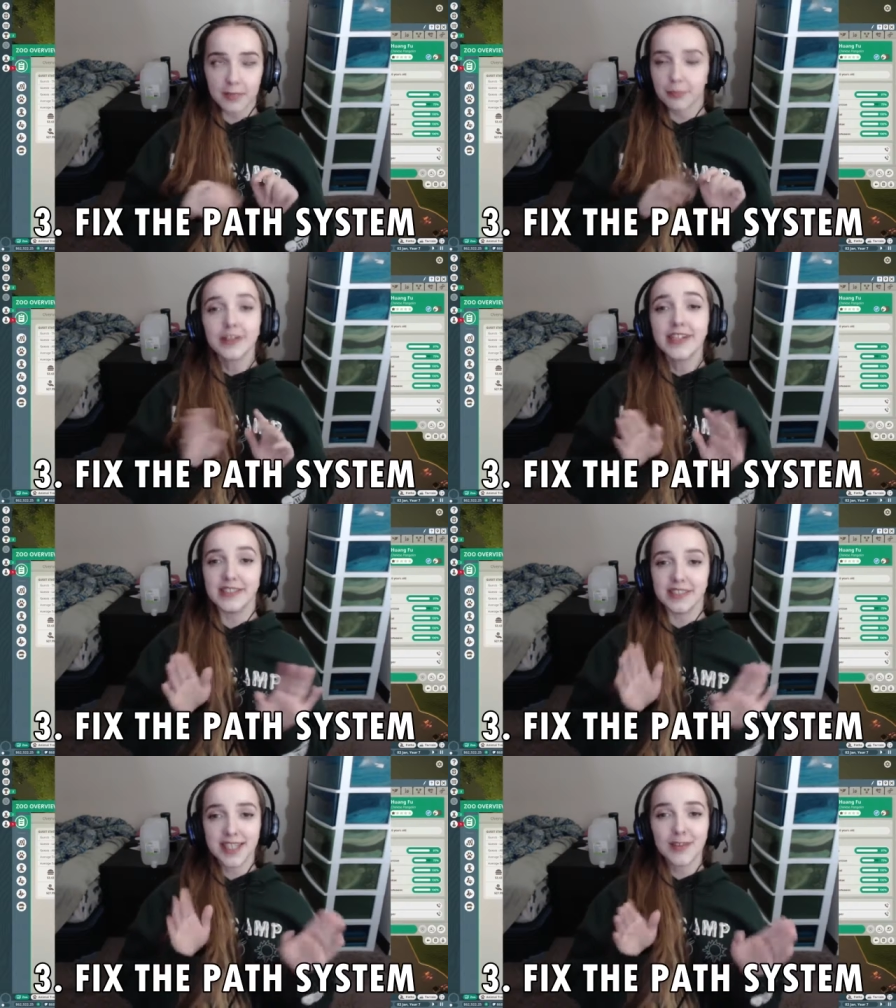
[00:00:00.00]

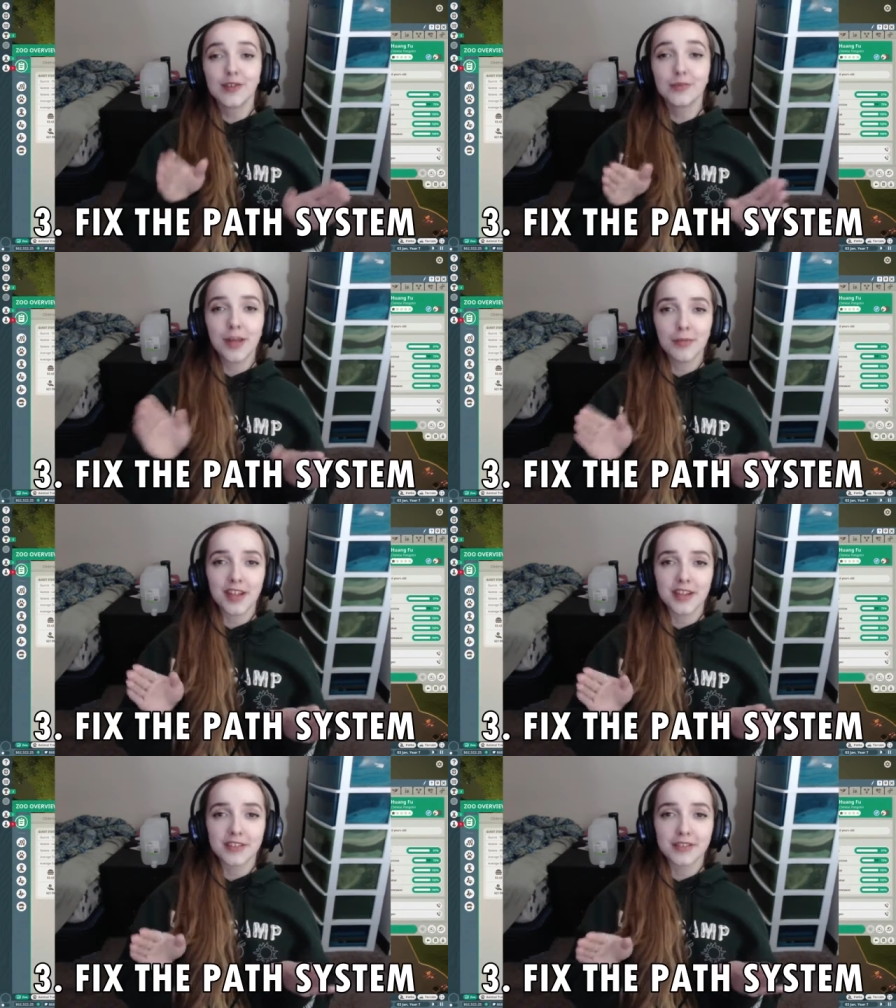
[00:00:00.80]
Please, if you play
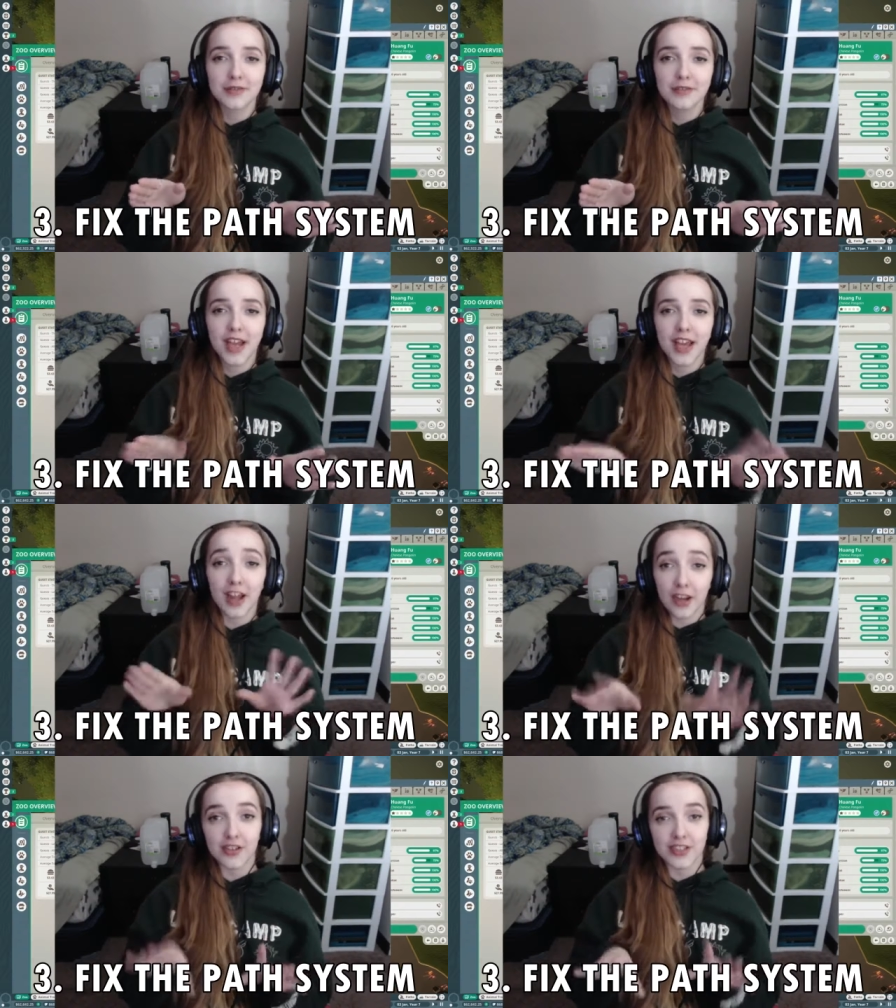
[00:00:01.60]
Planet Zoo and
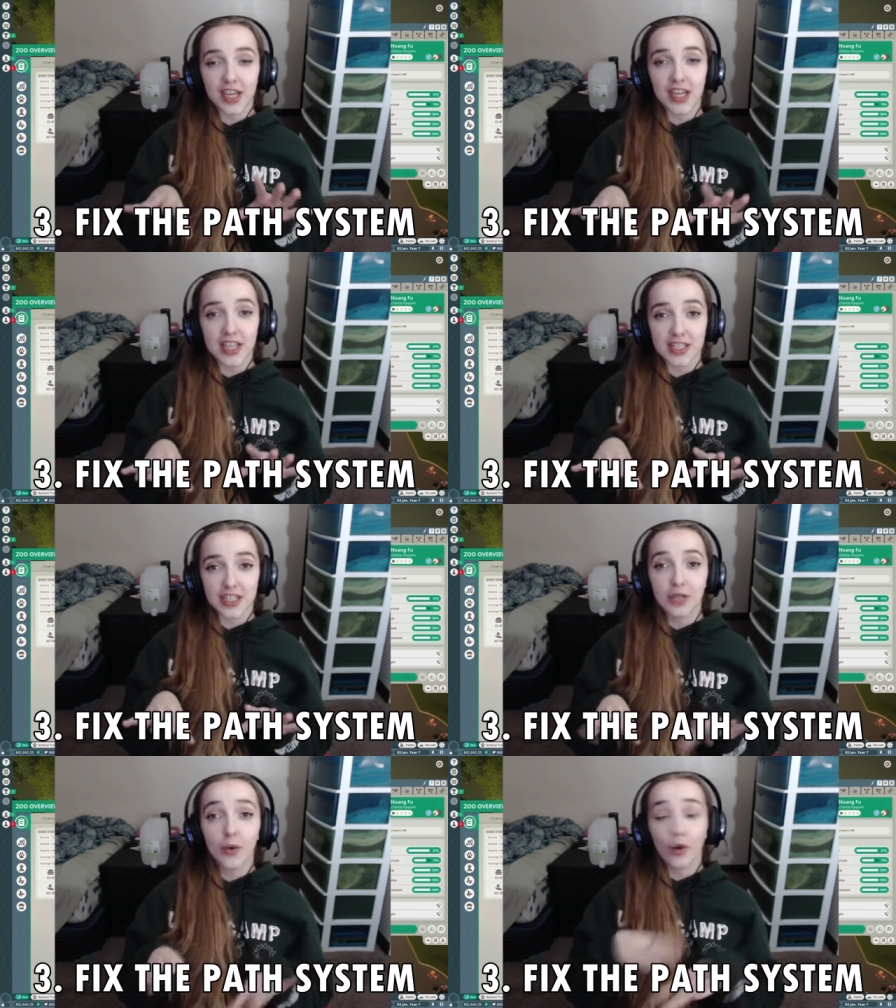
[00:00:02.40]
understand this
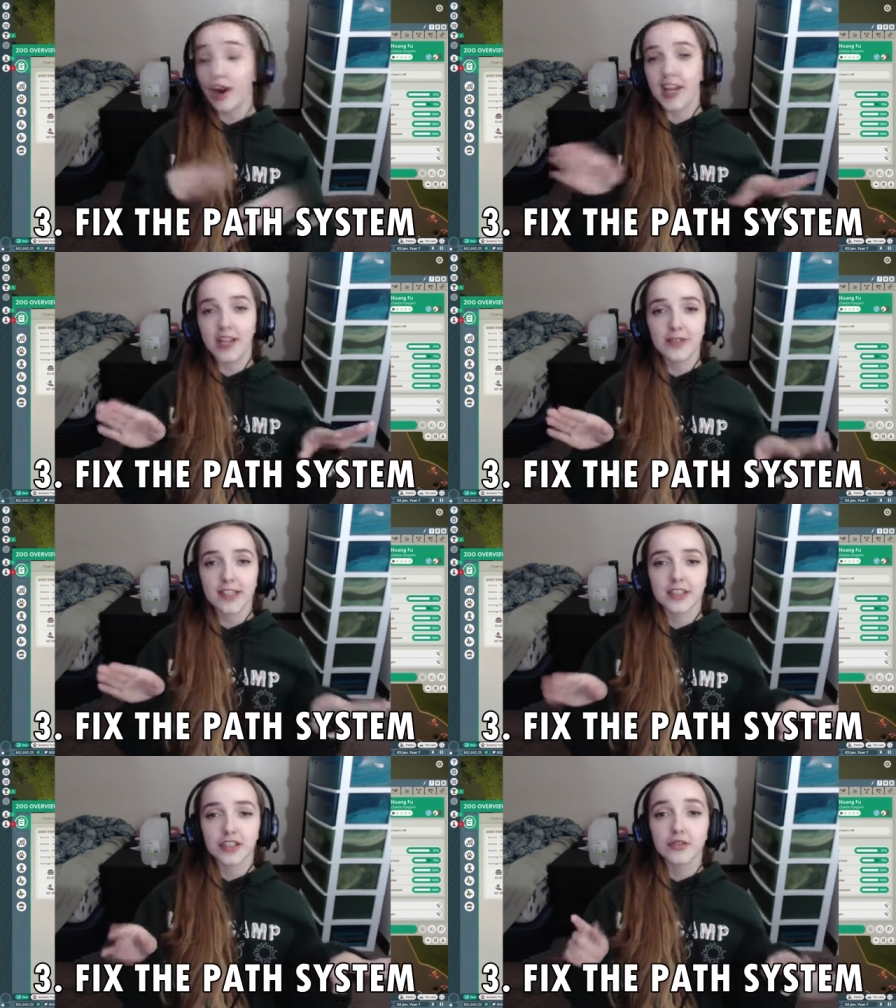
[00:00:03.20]
issue or any of
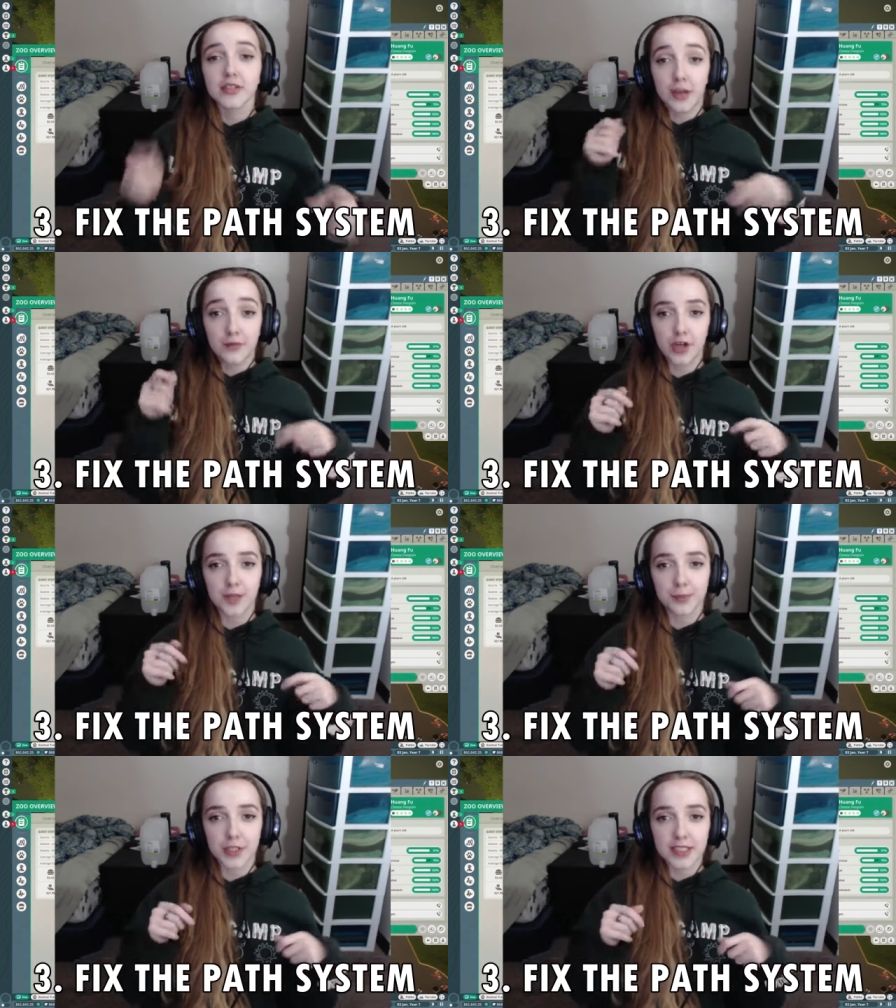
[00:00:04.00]
these issues,
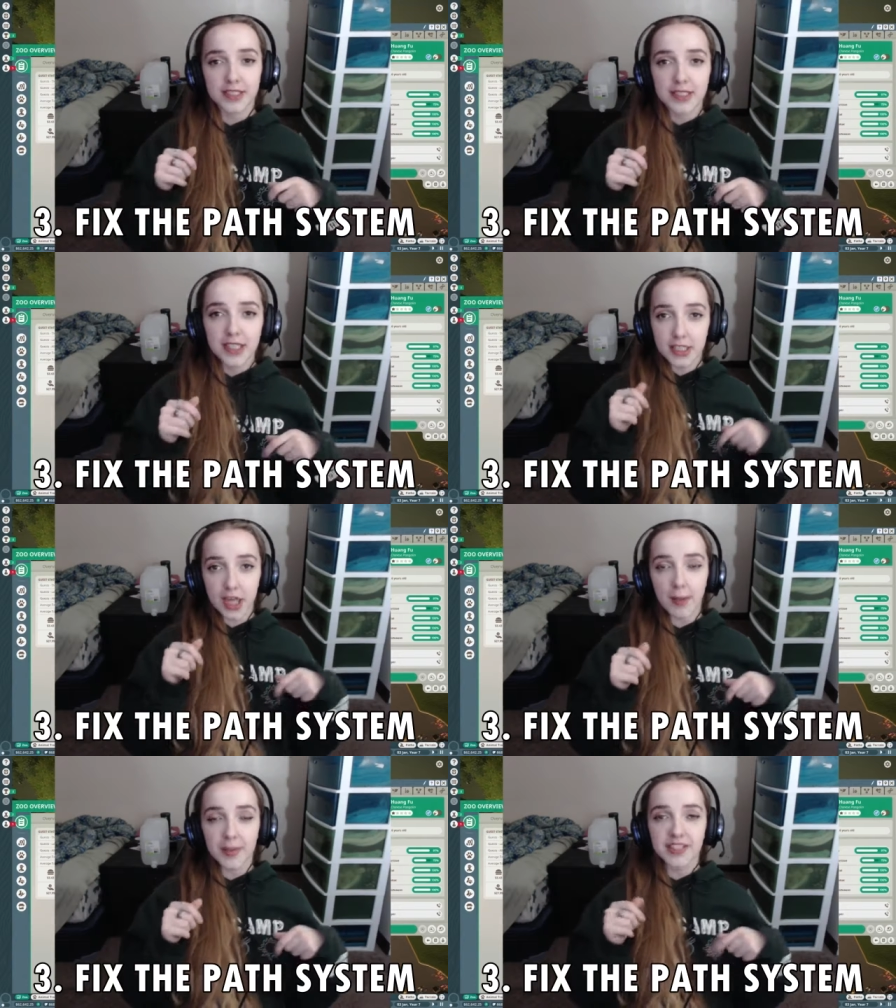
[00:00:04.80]
confirm, please, in the
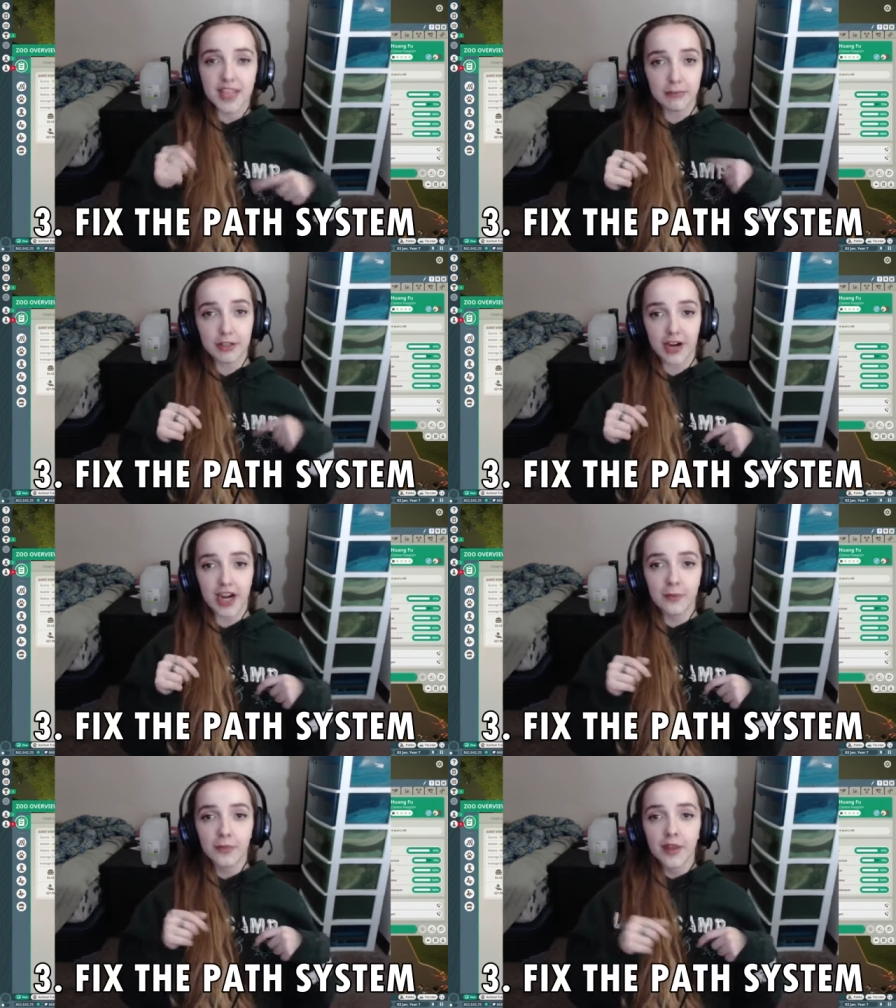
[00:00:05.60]
comments. That'd be great.